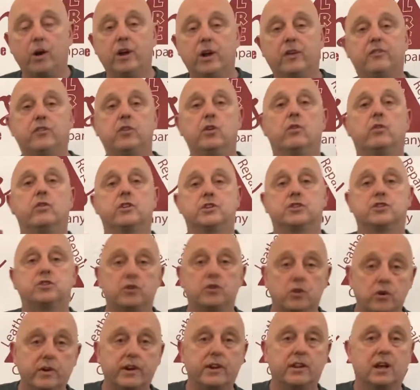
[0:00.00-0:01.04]
if you're
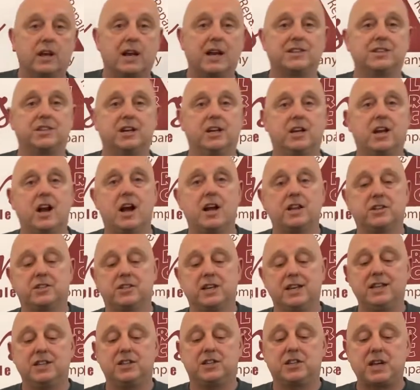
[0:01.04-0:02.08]
restoring the classic car
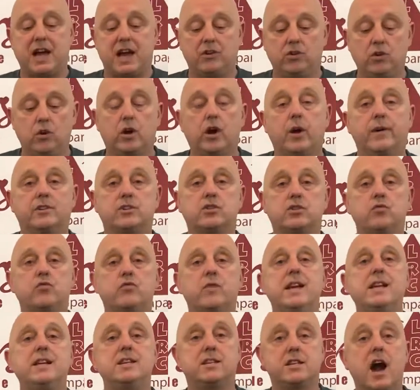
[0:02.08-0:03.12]
seats and you're going to
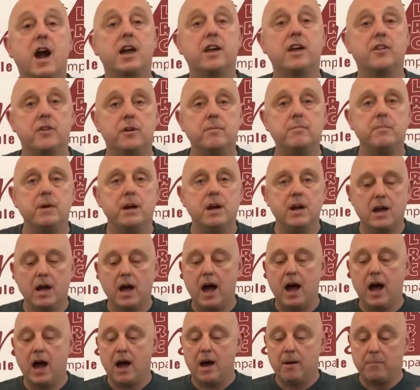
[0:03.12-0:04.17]
re-dye them,
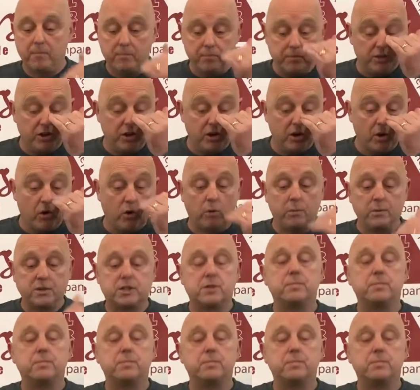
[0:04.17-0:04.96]
you know, almost a